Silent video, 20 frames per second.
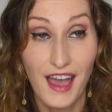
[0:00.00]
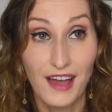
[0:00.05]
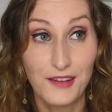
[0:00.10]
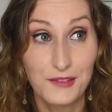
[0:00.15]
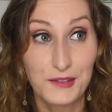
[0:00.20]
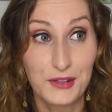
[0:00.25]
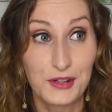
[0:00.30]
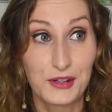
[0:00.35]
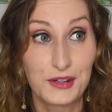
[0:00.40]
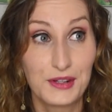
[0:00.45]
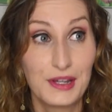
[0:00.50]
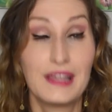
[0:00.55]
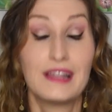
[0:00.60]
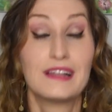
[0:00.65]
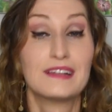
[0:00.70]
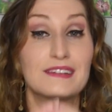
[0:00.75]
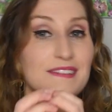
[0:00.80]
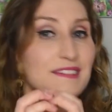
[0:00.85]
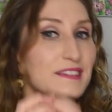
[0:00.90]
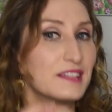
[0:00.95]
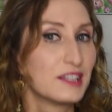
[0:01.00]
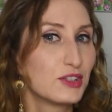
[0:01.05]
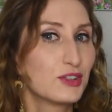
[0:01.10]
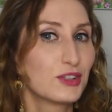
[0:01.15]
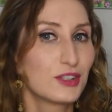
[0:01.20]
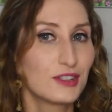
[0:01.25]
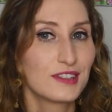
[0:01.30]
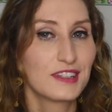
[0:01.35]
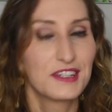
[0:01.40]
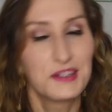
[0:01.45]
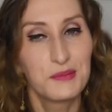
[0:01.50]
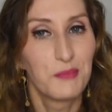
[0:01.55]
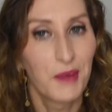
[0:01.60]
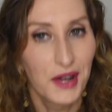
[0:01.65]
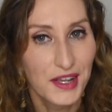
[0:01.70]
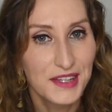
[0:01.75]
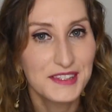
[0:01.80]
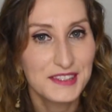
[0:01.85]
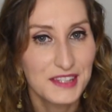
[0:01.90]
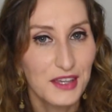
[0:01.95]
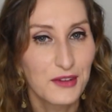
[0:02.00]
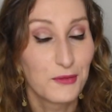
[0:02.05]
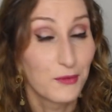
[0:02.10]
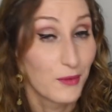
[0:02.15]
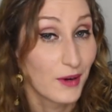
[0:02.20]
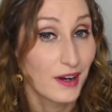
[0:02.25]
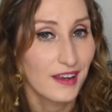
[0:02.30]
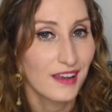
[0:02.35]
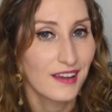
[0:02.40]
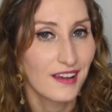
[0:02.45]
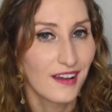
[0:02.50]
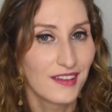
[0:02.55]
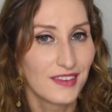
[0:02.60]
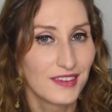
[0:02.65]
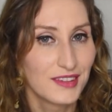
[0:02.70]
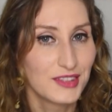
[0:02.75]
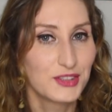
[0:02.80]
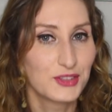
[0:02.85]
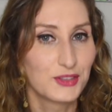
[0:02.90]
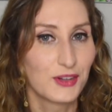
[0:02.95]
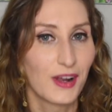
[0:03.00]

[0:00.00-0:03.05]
after literally months of working on this